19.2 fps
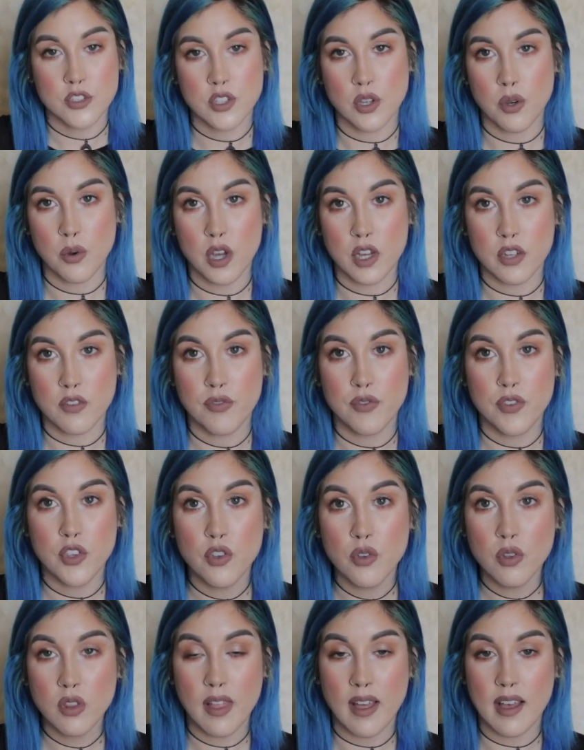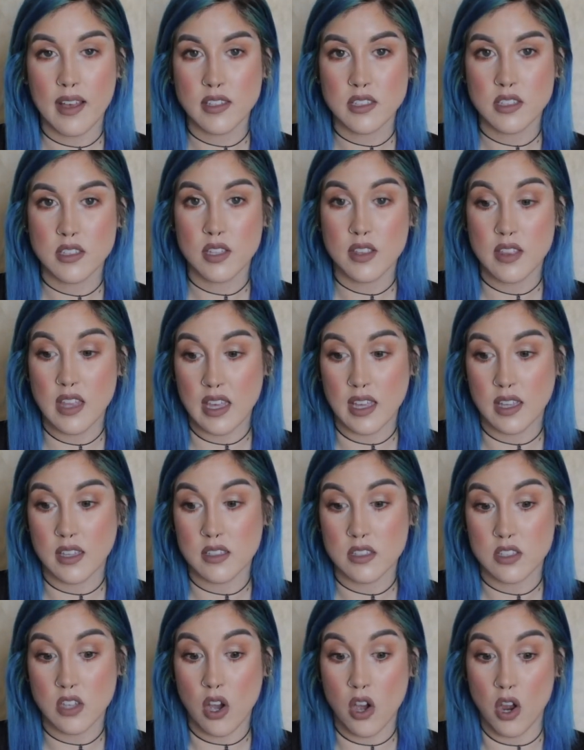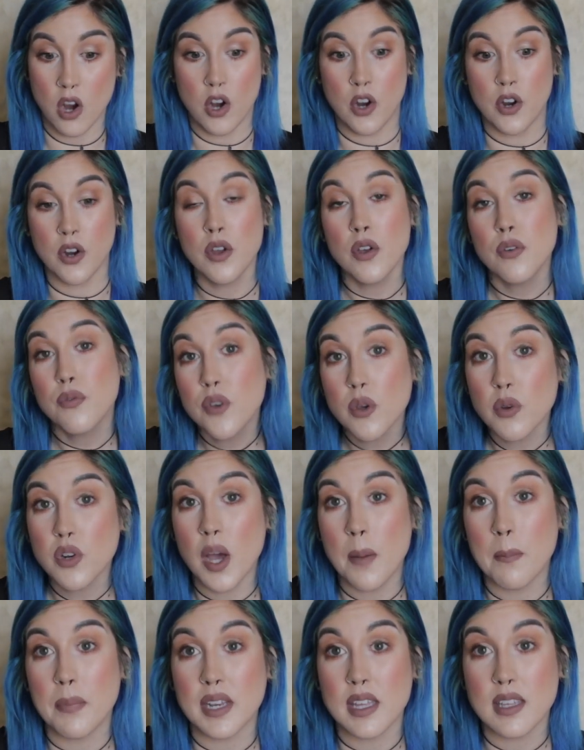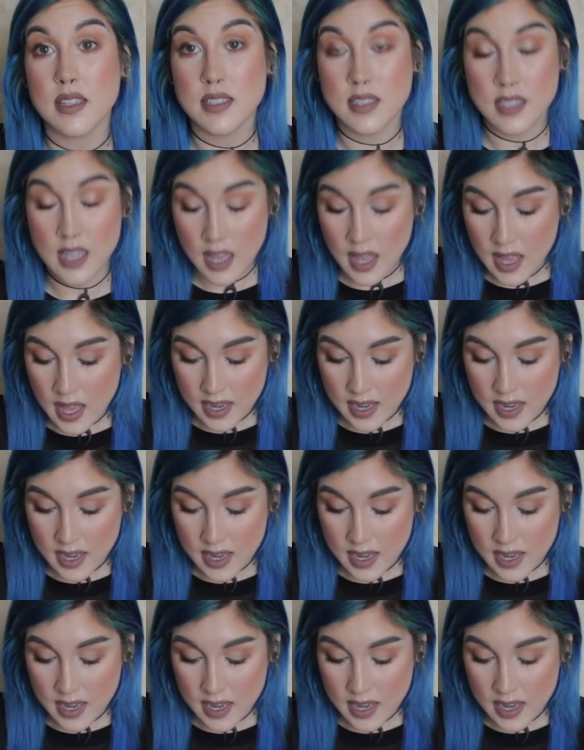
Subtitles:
So a few last things are food companies.